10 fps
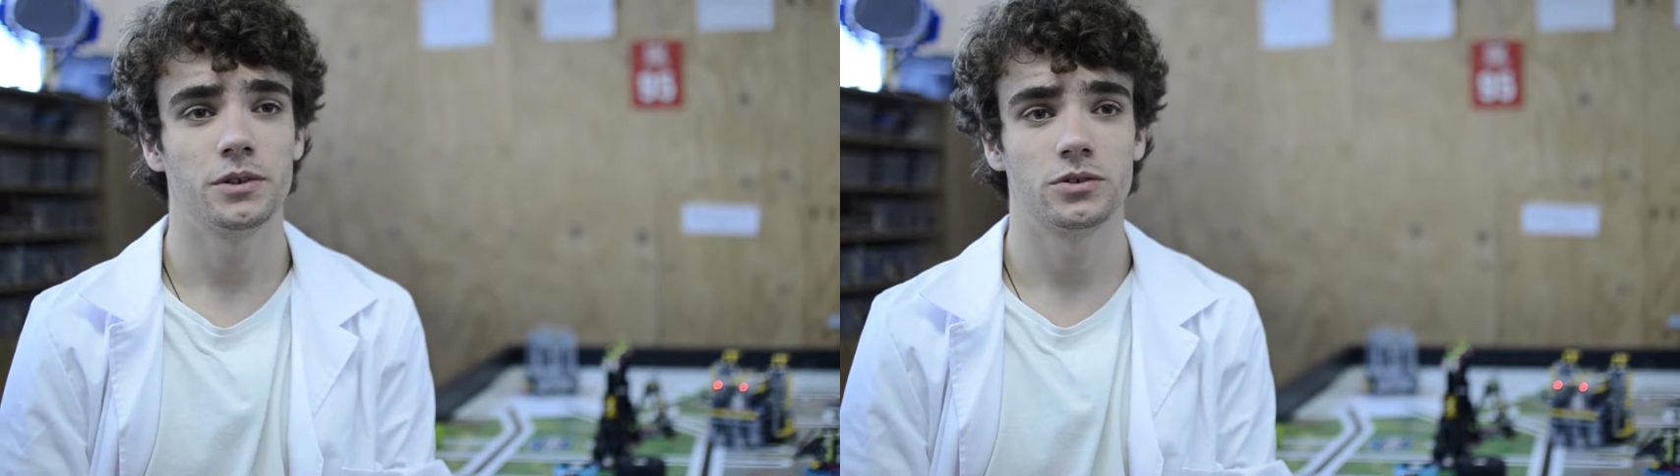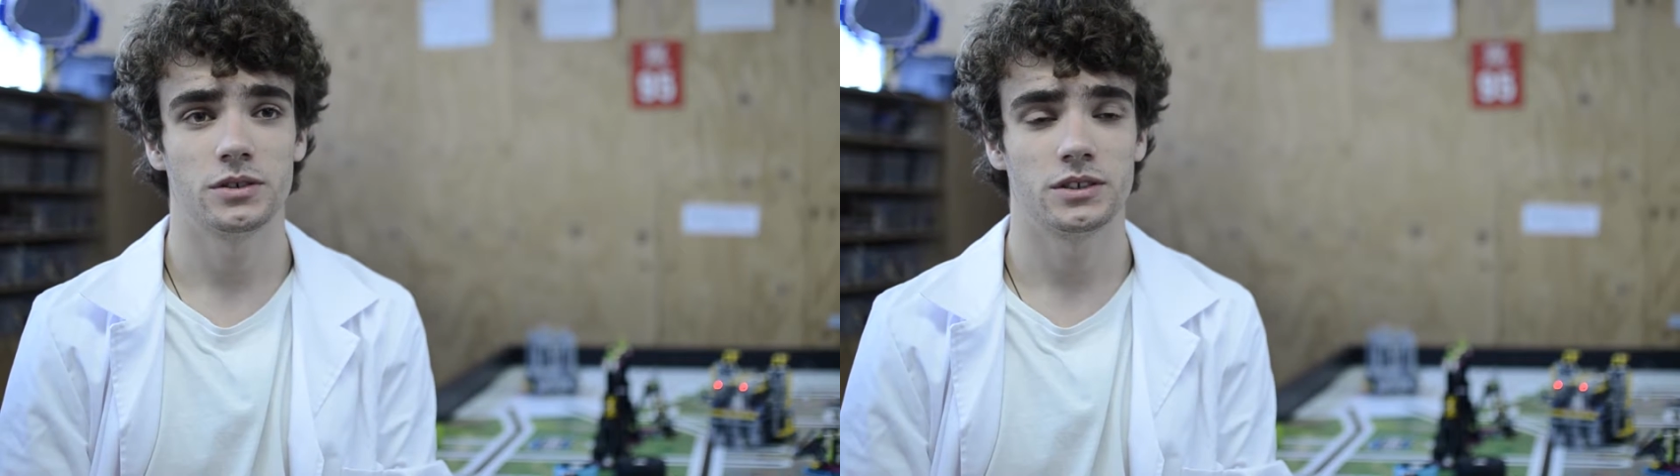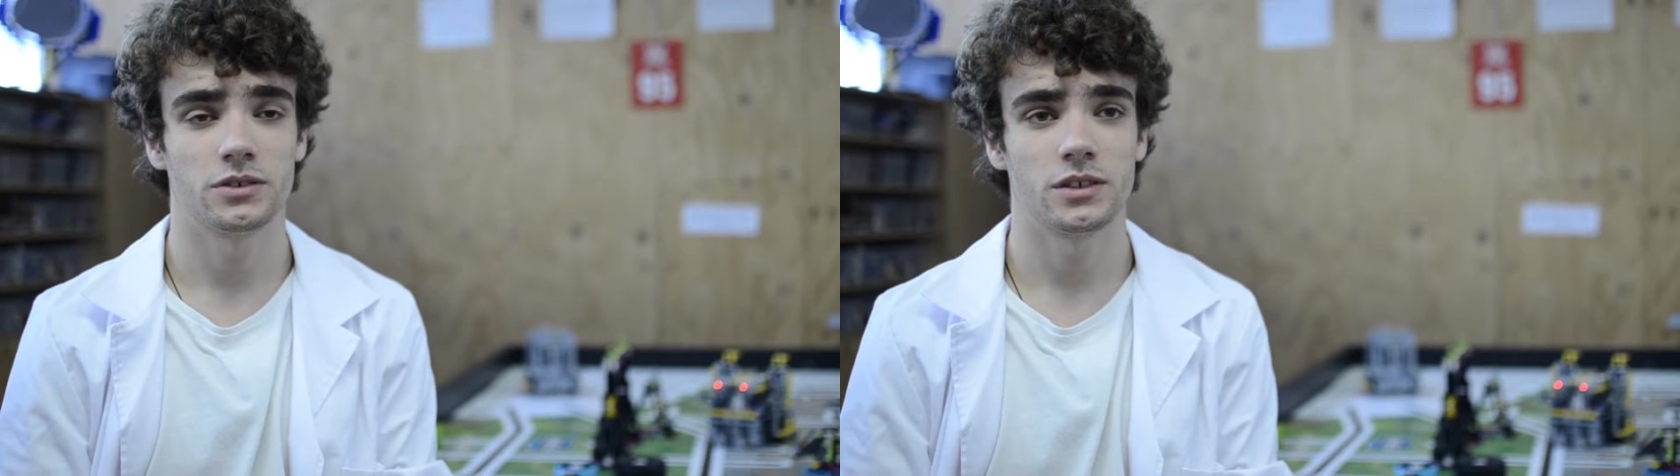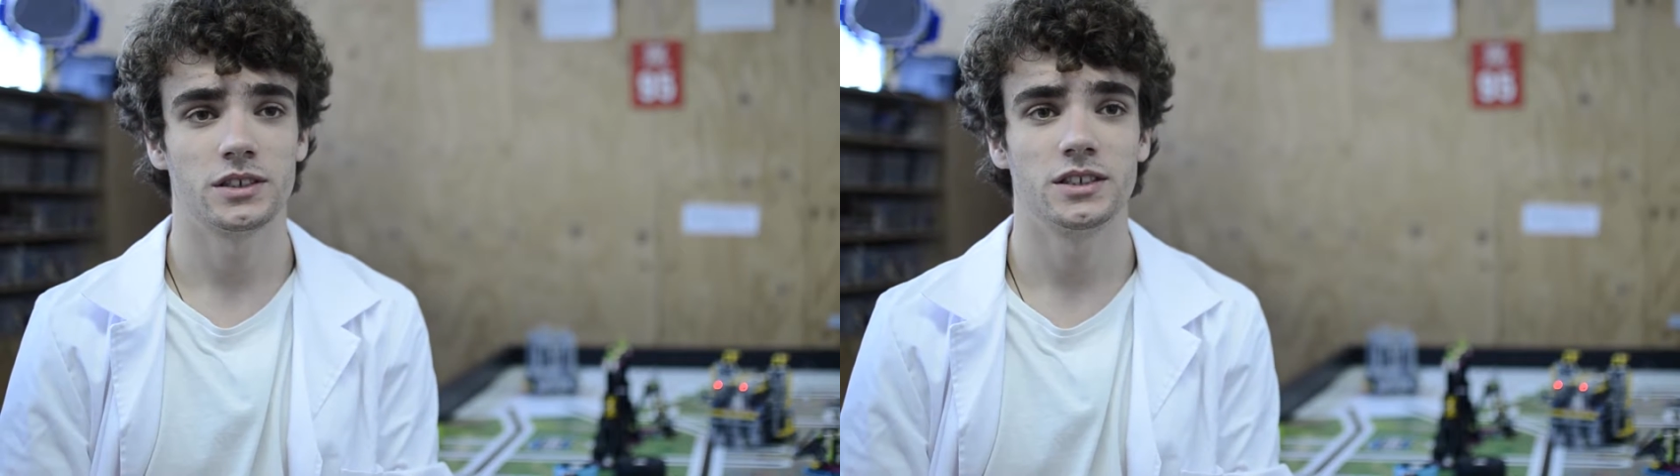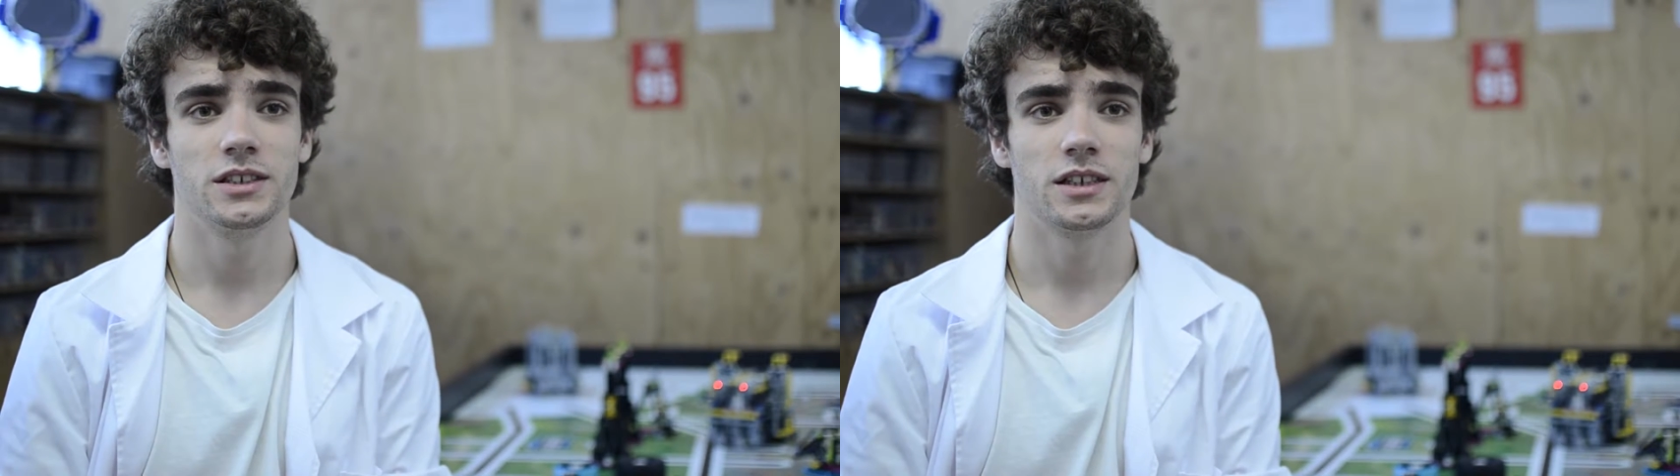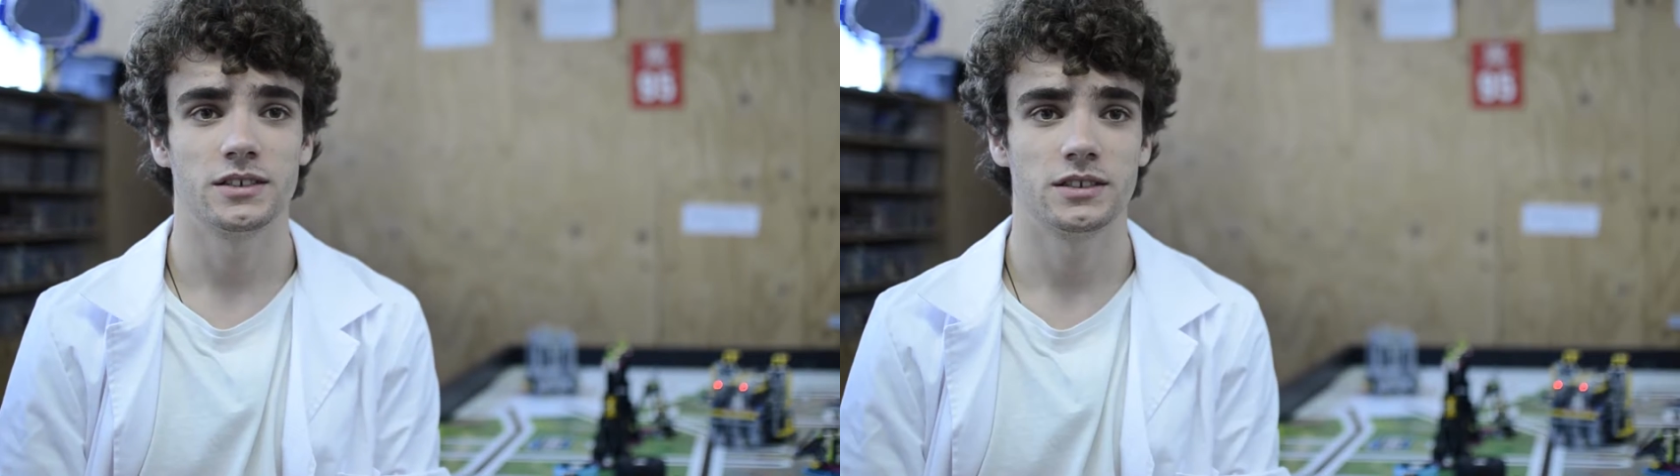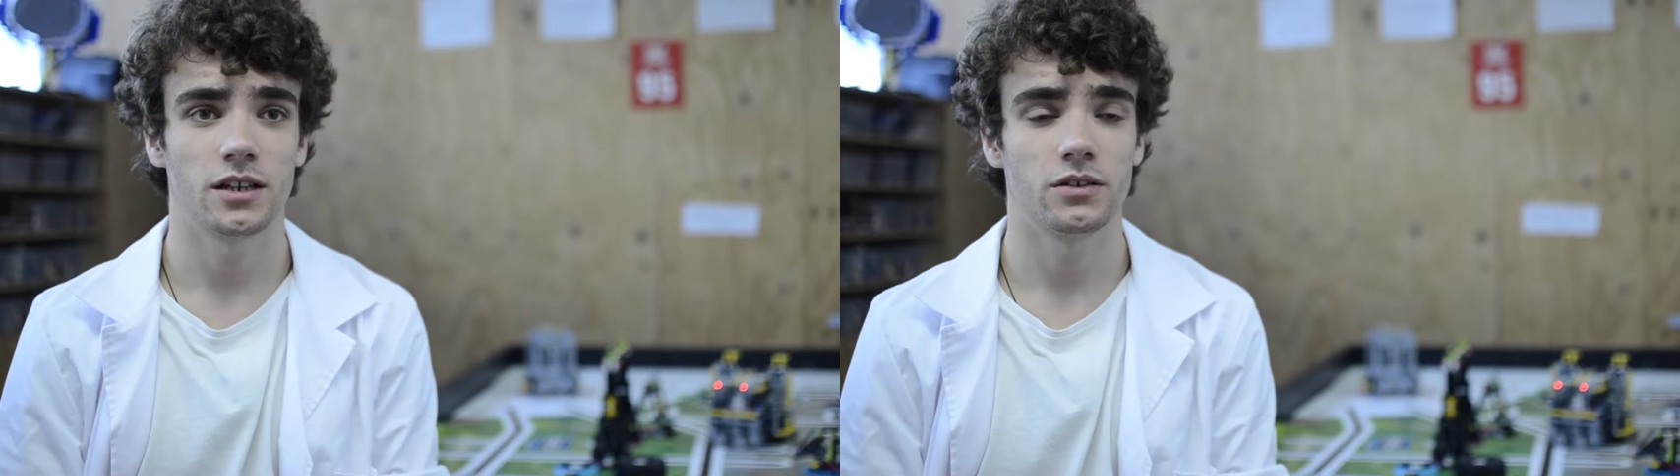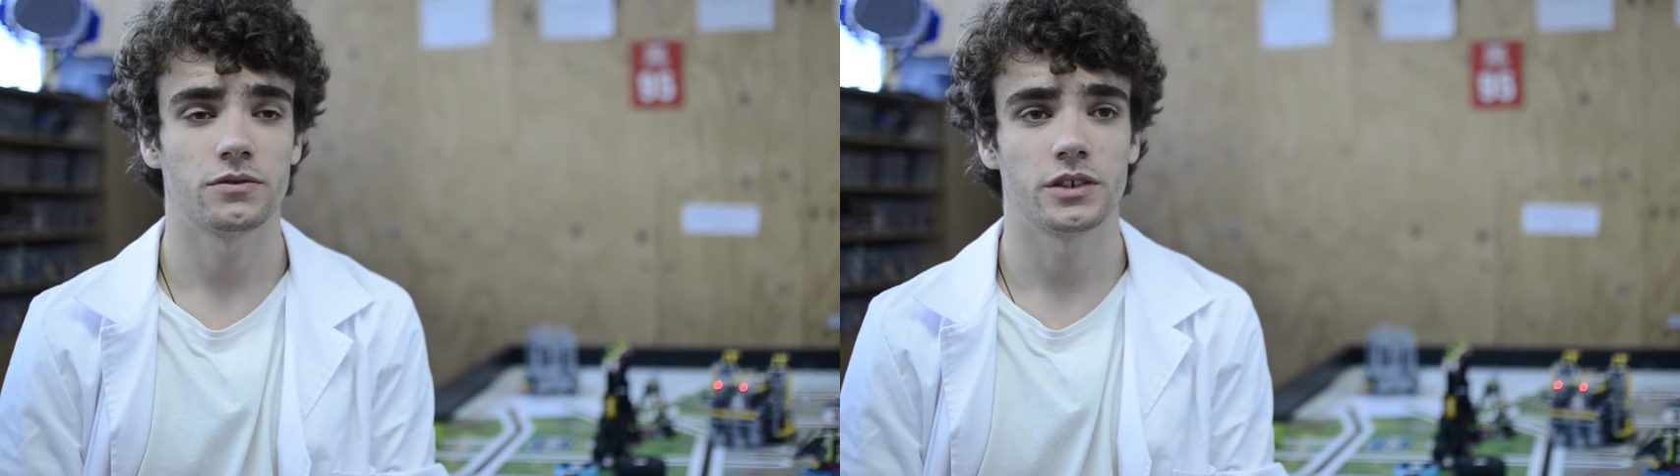into the strategy and
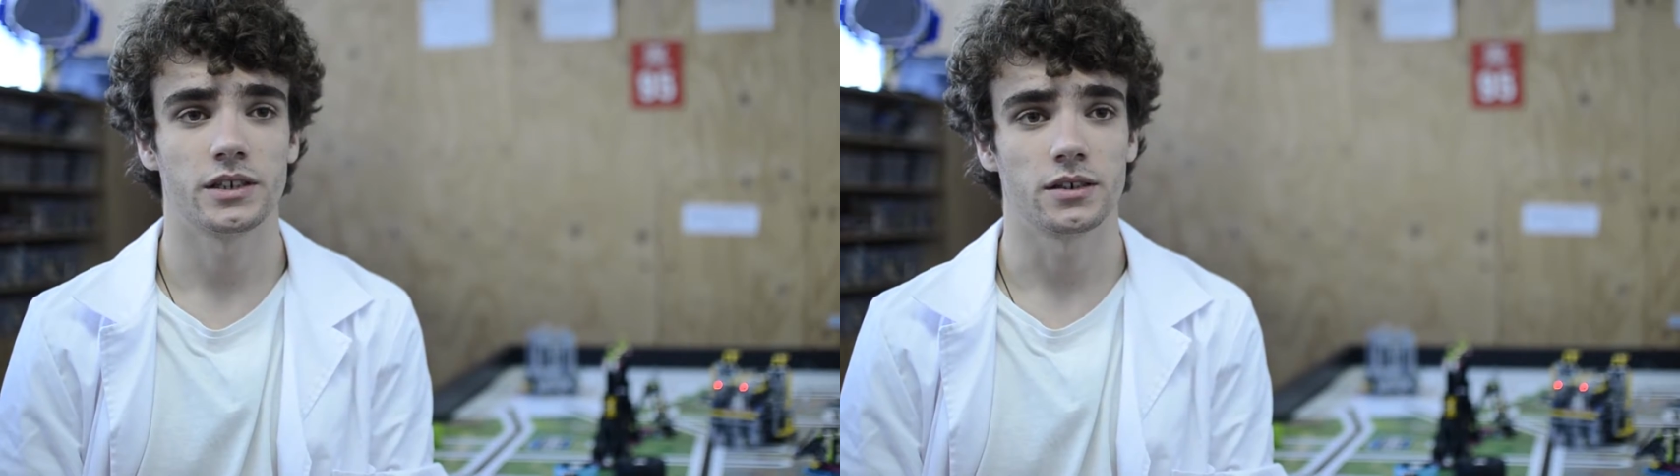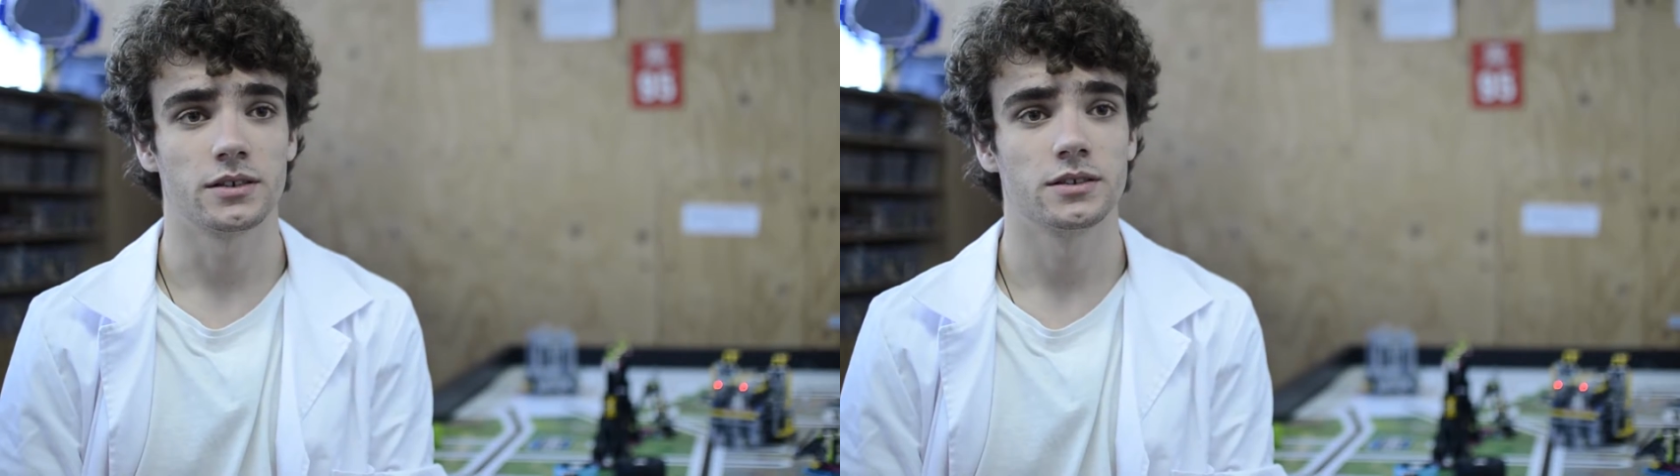design of our tanks.